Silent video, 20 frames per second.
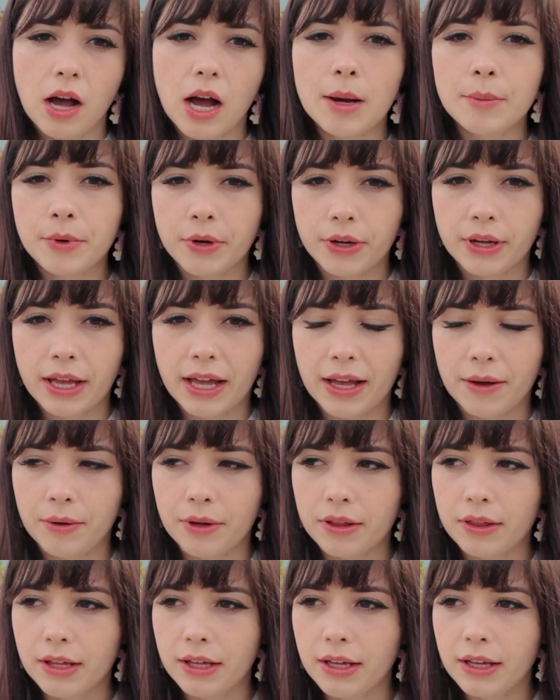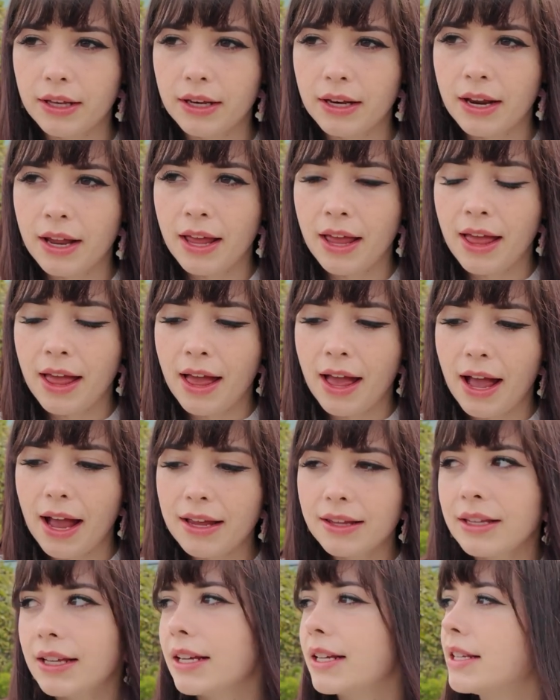I'm okay with it.
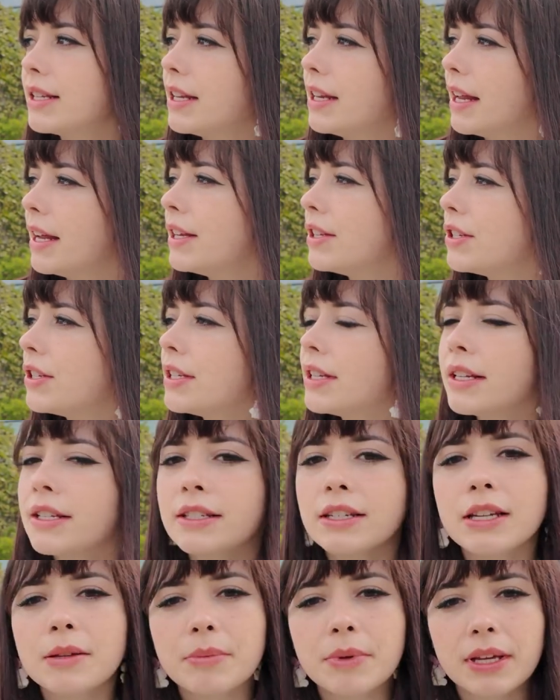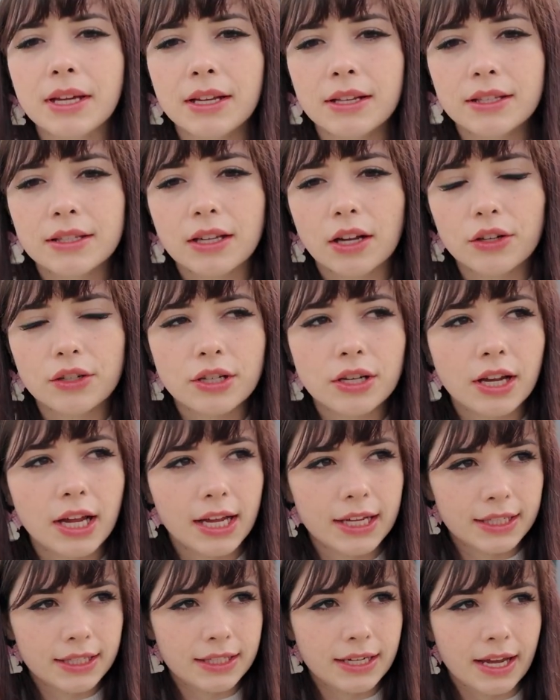And like today just ended up being such a
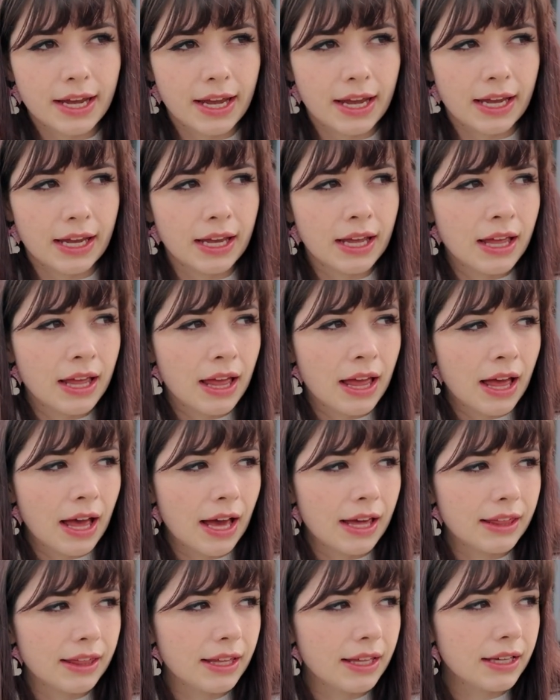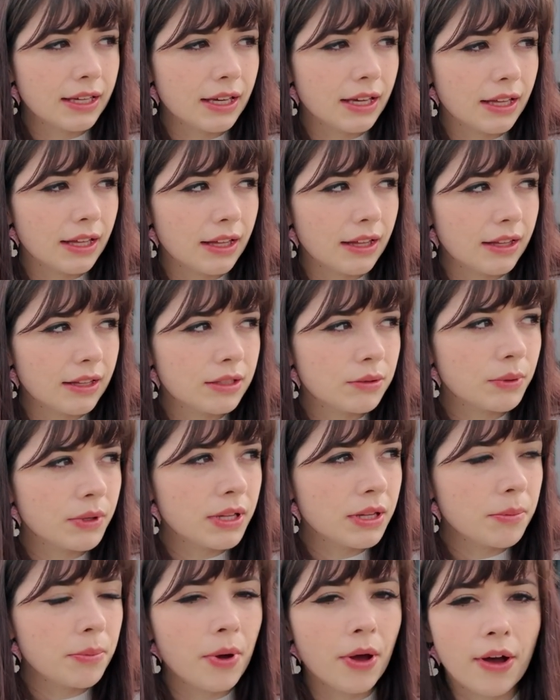nice day. I think it's
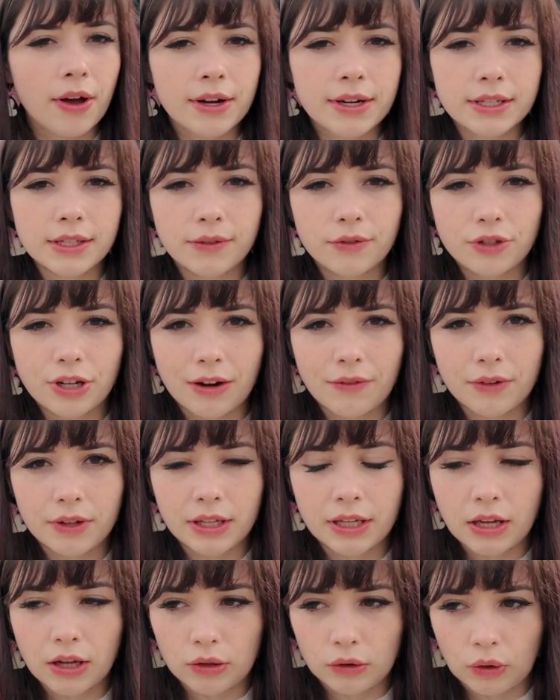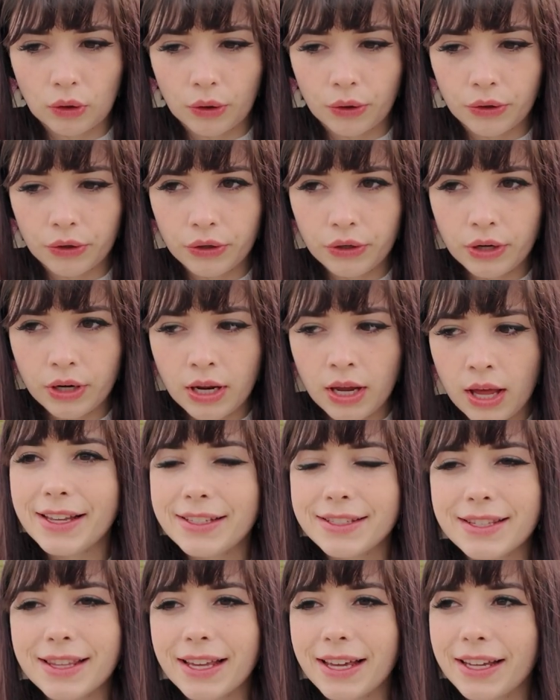one of the perks of traveling alone
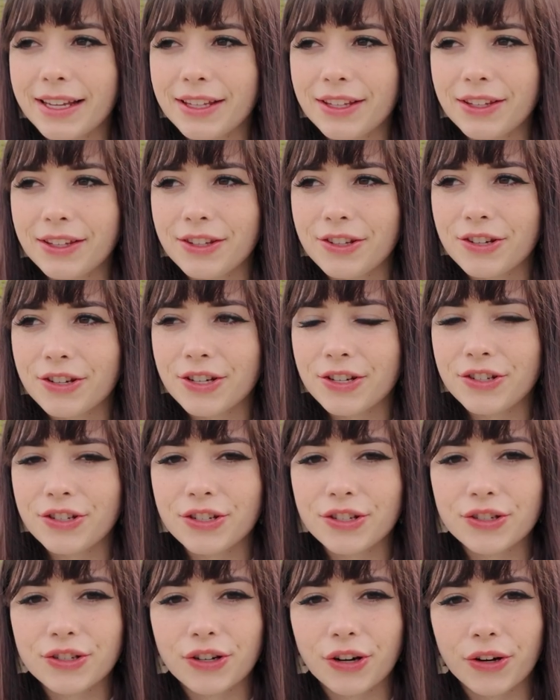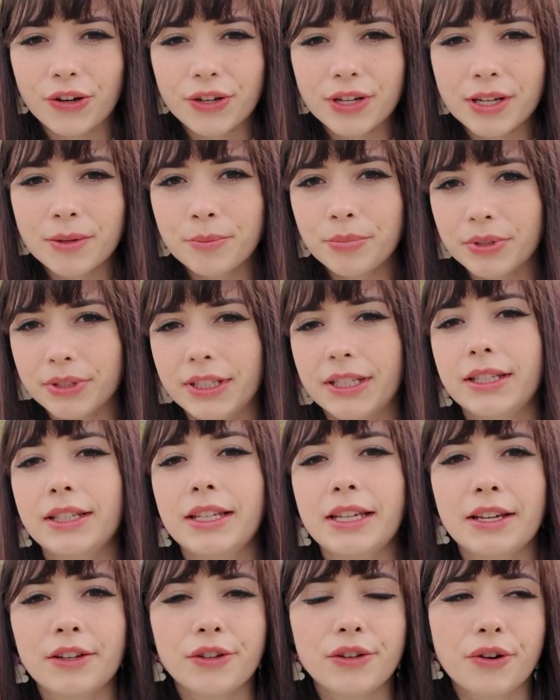is that you can just go
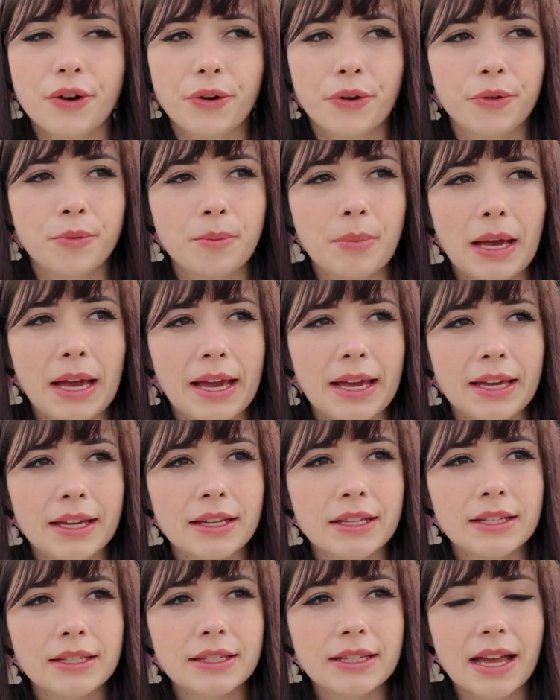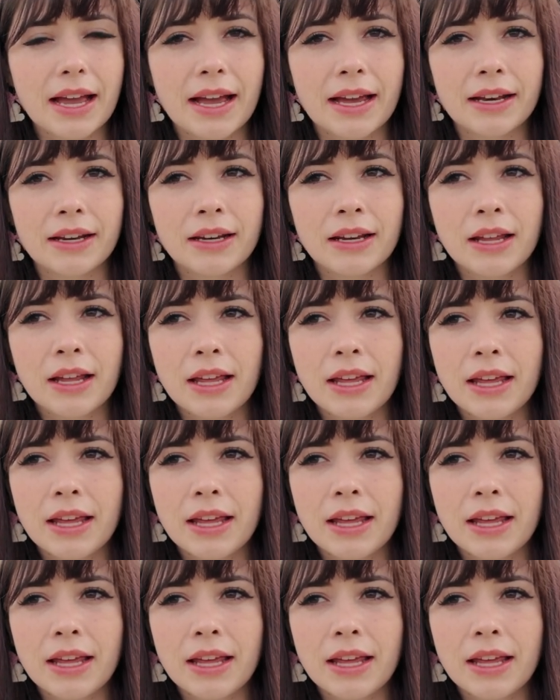completely at your own pace, and